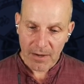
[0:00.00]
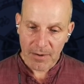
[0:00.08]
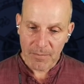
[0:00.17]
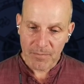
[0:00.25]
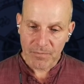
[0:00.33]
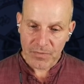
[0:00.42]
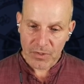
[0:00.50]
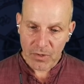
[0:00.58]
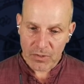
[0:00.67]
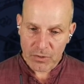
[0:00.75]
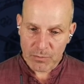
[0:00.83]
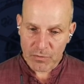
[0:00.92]
In
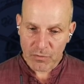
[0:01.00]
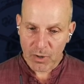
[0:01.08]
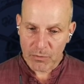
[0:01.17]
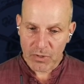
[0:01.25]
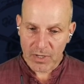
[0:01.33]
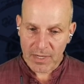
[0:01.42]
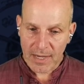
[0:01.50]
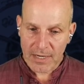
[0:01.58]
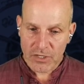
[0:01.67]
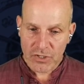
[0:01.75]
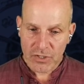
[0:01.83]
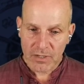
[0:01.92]
terms of
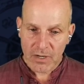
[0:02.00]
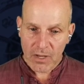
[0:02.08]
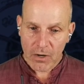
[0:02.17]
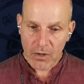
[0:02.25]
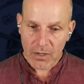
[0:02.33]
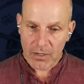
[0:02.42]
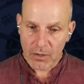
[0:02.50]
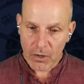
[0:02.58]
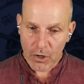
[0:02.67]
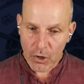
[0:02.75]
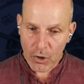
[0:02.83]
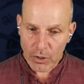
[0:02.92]
communication,
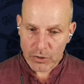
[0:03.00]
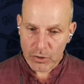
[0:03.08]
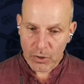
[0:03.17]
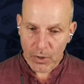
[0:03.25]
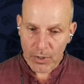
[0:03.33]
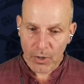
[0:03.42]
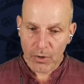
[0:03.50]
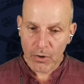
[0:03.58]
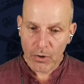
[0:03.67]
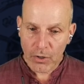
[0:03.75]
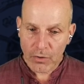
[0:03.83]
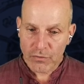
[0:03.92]
a lot going on,
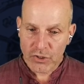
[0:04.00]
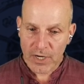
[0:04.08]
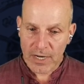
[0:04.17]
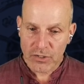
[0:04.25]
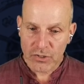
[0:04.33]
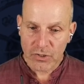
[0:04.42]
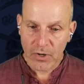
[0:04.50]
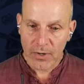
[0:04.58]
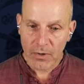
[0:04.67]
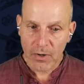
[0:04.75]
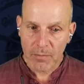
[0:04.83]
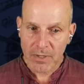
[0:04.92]
a lot of changes
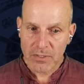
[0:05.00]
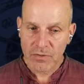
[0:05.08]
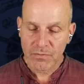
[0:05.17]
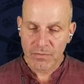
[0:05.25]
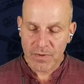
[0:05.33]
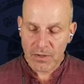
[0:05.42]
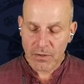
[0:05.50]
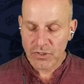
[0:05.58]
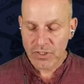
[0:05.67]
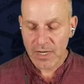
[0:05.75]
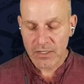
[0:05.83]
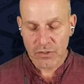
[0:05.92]
going on. But sort of with
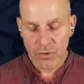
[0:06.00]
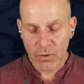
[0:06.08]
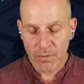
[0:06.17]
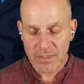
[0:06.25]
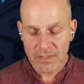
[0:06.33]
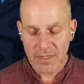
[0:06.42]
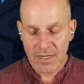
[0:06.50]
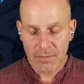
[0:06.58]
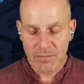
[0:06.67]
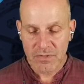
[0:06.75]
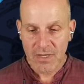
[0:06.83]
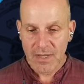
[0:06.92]
those changes always
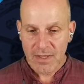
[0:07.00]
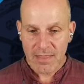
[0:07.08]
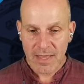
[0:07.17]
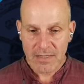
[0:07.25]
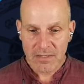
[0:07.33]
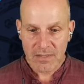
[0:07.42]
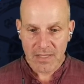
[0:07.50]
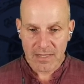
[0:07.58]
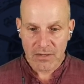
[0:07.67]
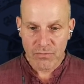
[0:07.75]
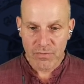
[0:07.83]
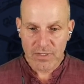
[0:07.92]
comes
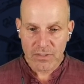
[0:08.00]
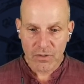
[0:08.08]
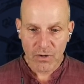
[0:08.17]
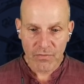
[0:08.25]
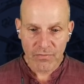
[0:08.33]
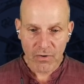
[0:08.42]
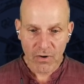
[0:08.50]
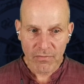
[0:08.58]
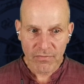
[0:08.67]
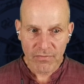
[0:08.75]
that risk of